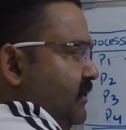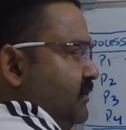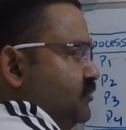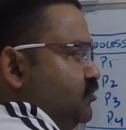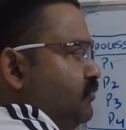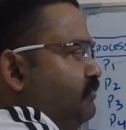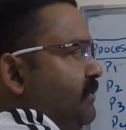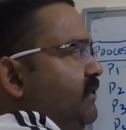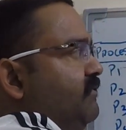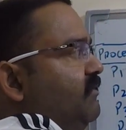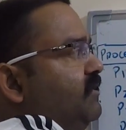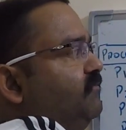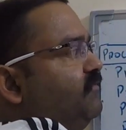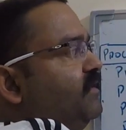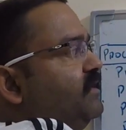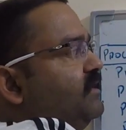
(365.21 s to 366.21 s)
So
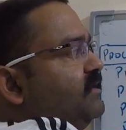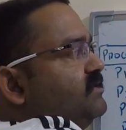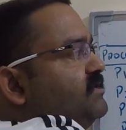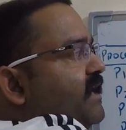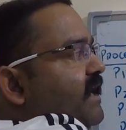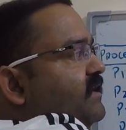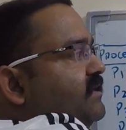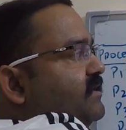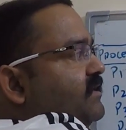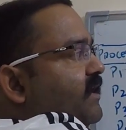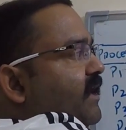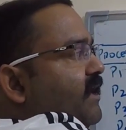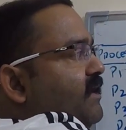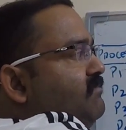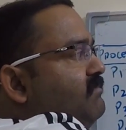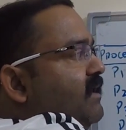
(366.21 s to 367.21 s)
P1 finished at
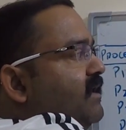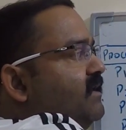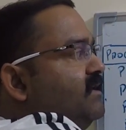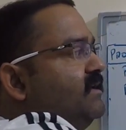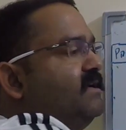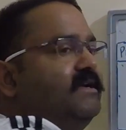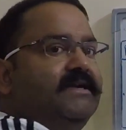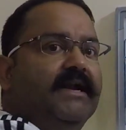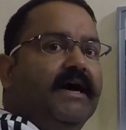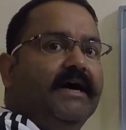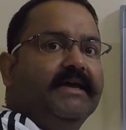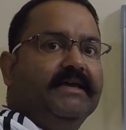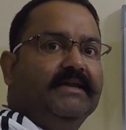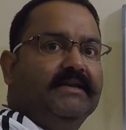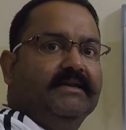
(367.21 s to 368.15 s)
time 9.